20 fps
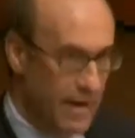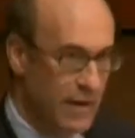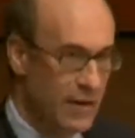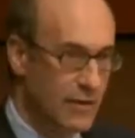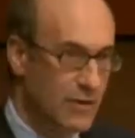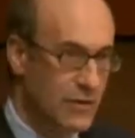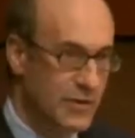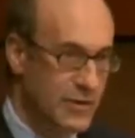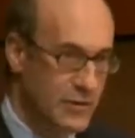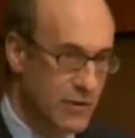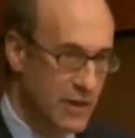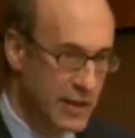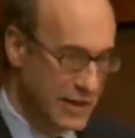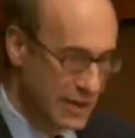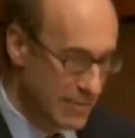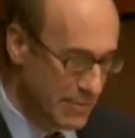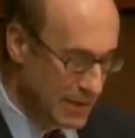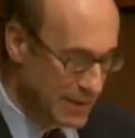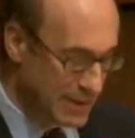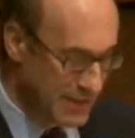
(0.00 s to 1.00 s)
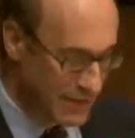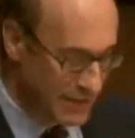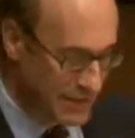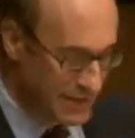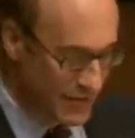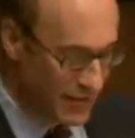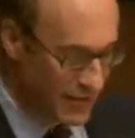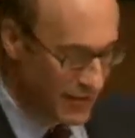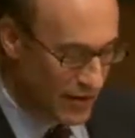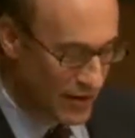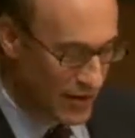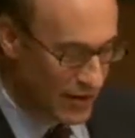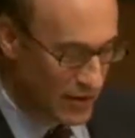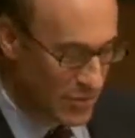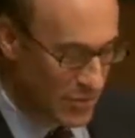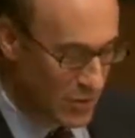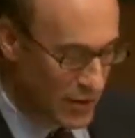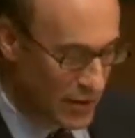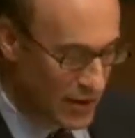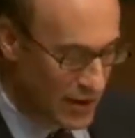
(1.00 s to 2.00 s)
There was a question about does
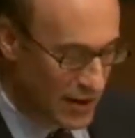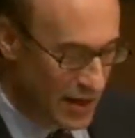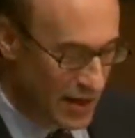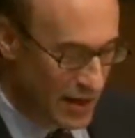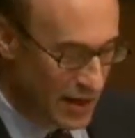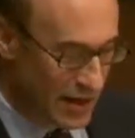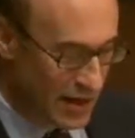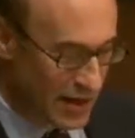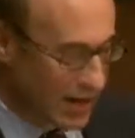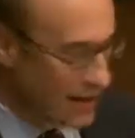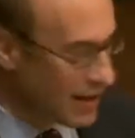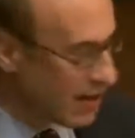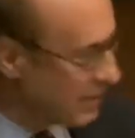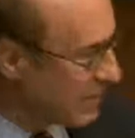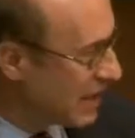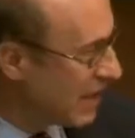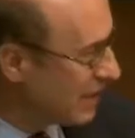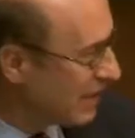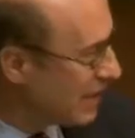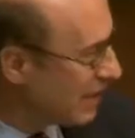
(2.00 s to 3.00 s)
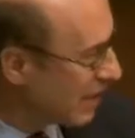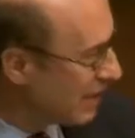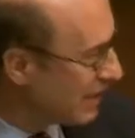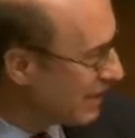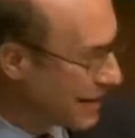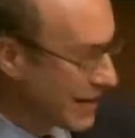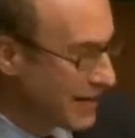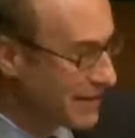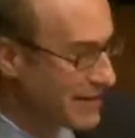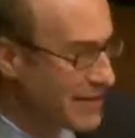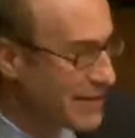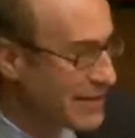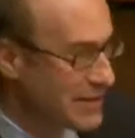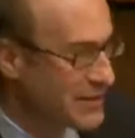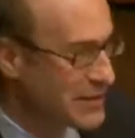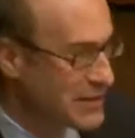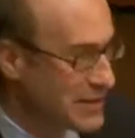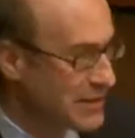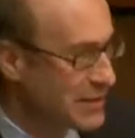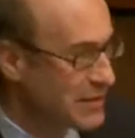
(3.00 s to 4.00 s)
default work? Yeah, I mean, I think
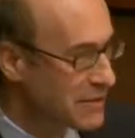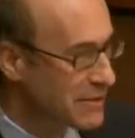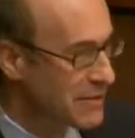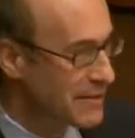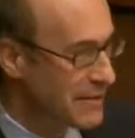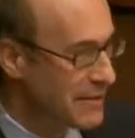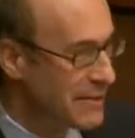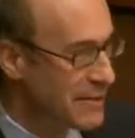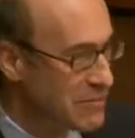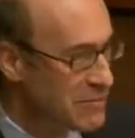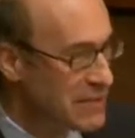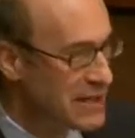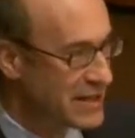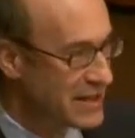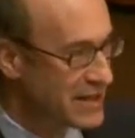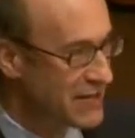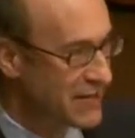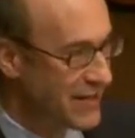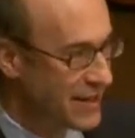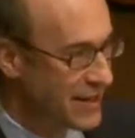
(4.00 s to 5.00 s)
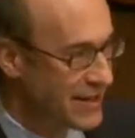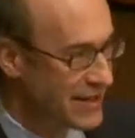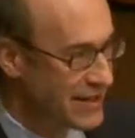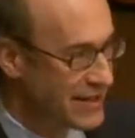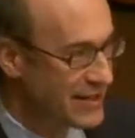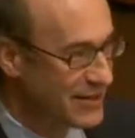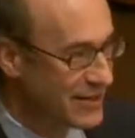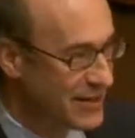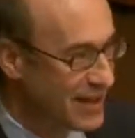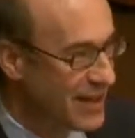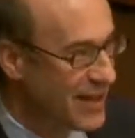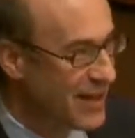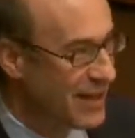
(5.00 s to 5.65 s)
there's clearly going to be default here,